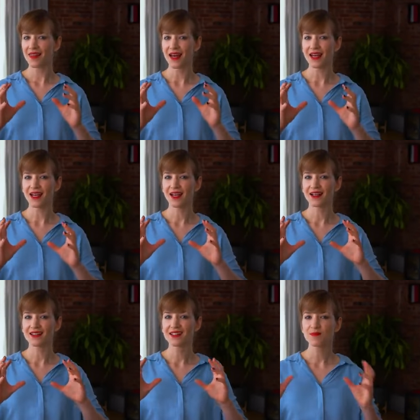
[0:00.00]
that
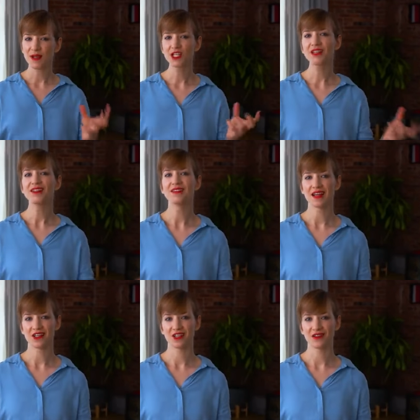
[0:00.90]

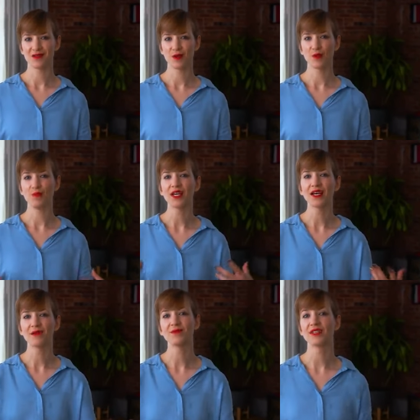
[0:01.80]
specialization
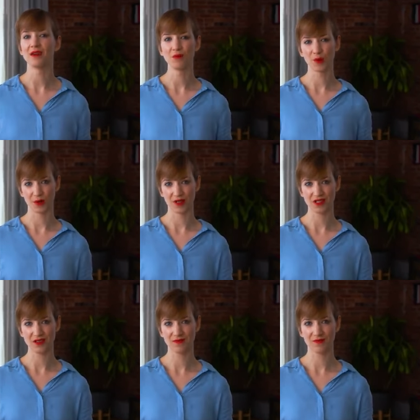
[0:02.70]
becomes
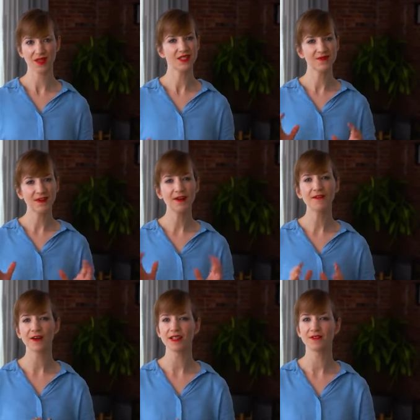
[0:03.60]
important. It's
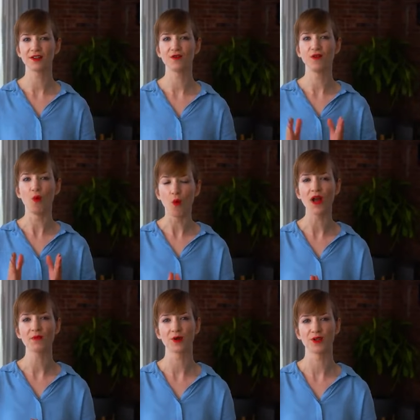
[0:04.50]
very, very difficult for
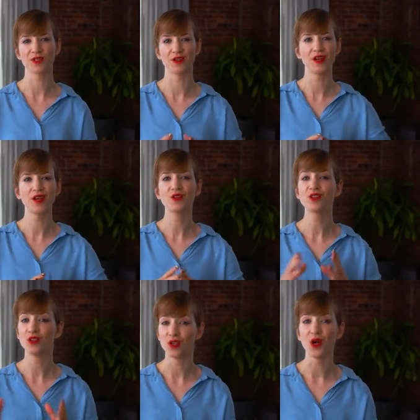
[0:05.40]
one person
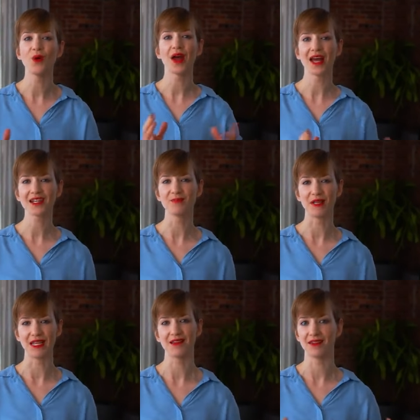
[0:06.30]
to know and
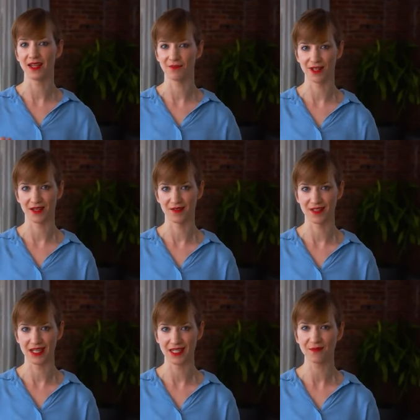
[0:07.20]
be the everything of
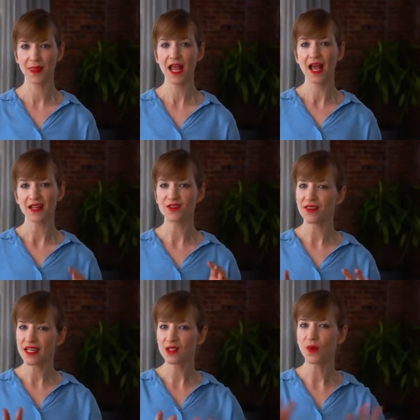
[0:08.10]
data. And so
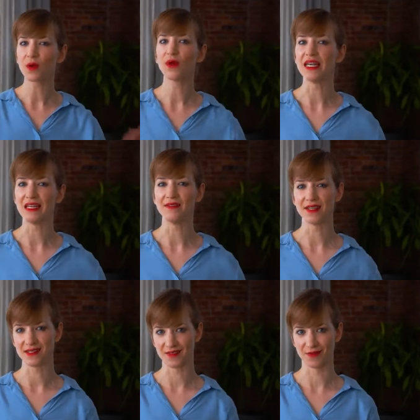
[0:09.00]
that's why we need
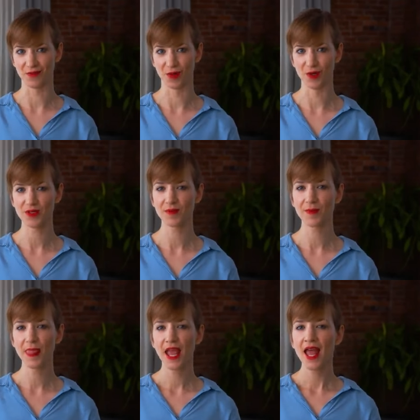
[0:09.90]
these different roles.
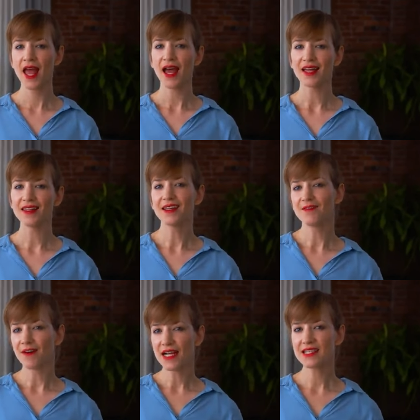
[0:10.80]
And the
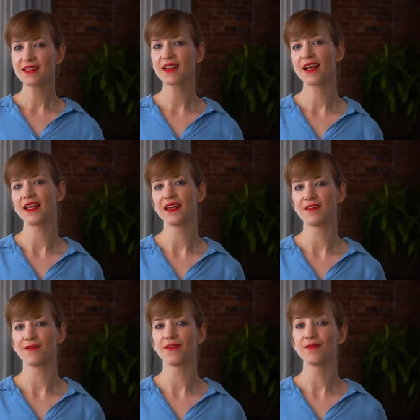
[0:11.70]
advice that I
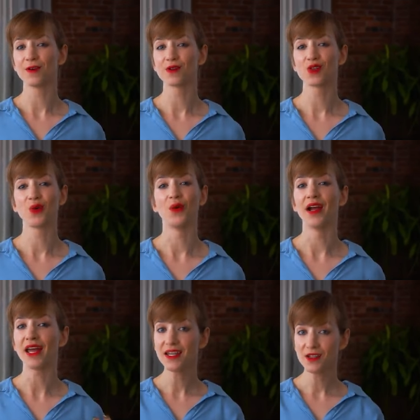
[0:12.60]
give folks who
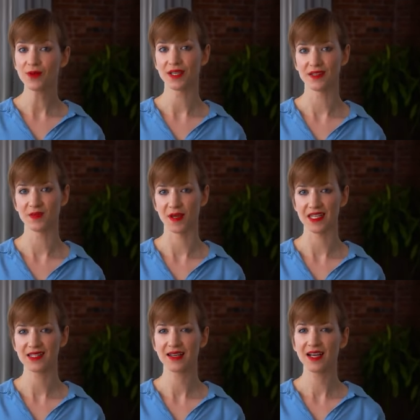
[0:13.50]
are entering the
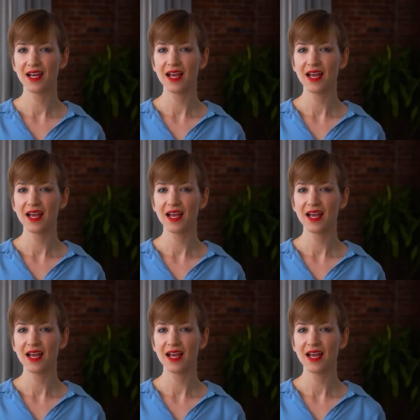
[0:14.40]
space